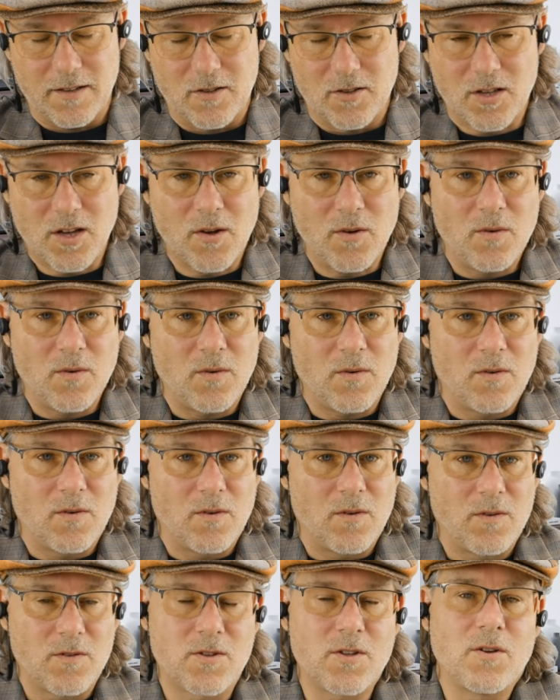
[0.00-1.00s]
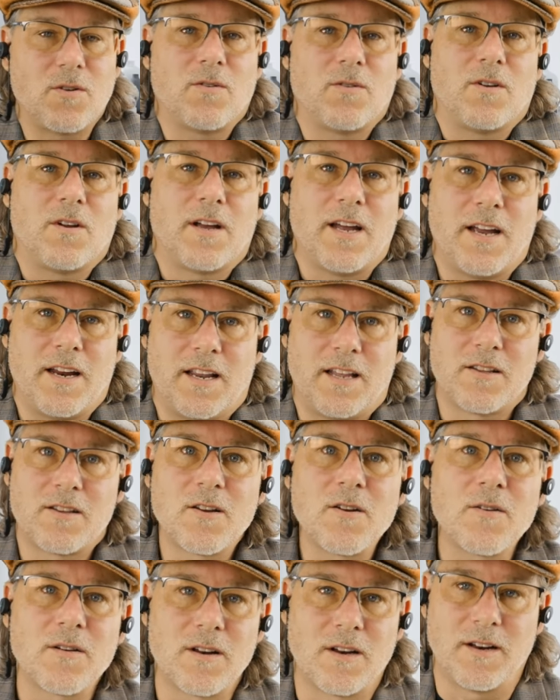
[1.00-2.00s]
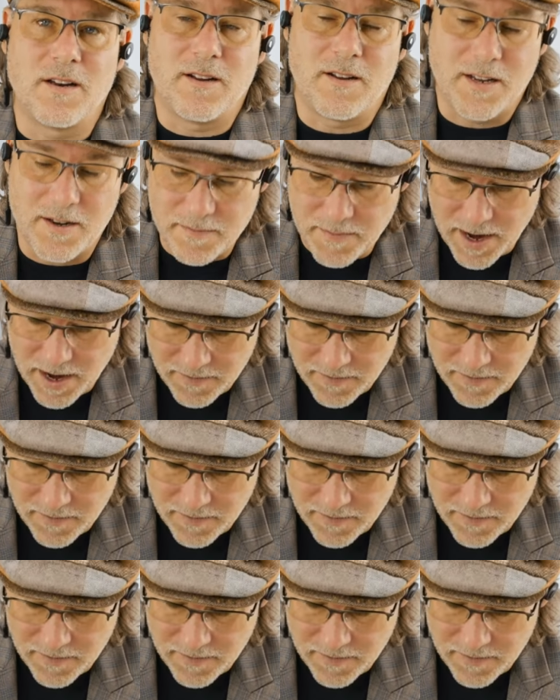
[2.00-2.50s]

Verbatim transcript: So, so okay, let's go. Now I'll get